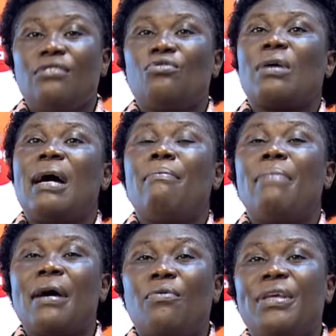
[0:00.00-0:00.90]
to come
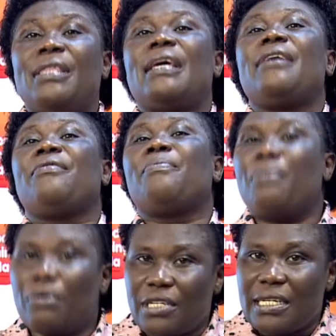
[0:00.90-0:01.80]
back with a
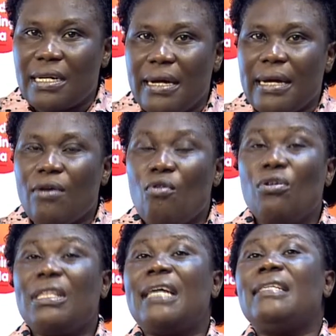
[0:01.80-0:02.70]
report
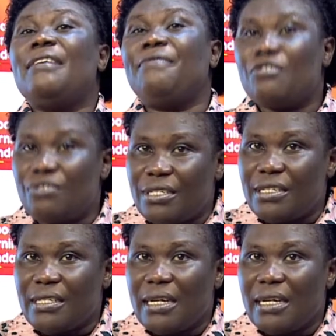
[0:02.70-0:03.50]
on that deficit.